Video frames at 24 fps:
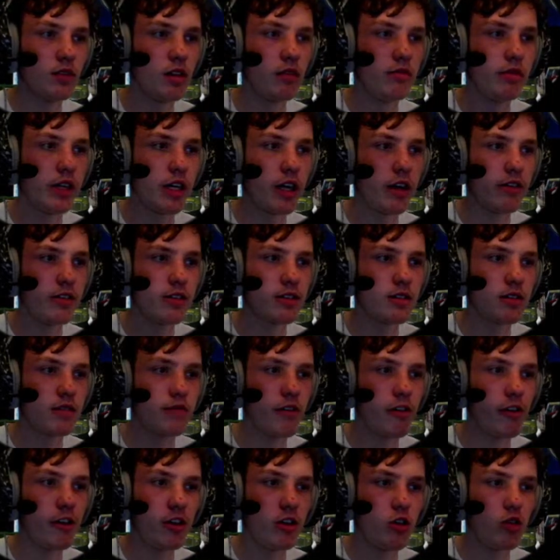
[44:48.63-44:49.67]
And we go into the
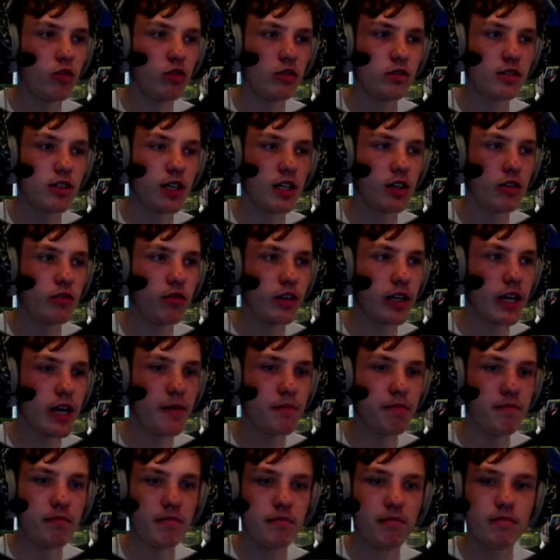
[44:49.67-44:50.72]
very long tunnel
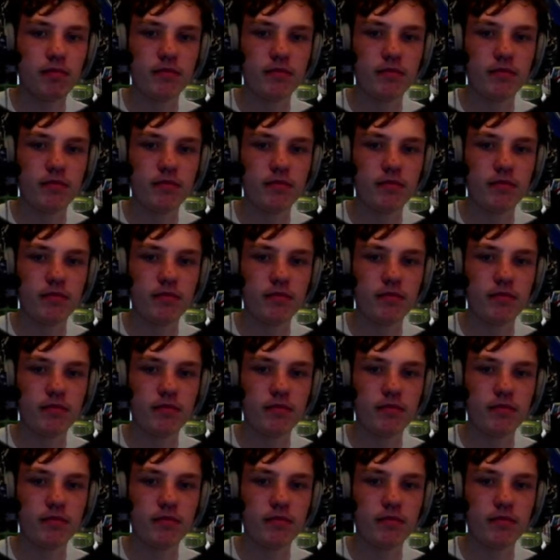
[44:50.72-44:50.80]
again.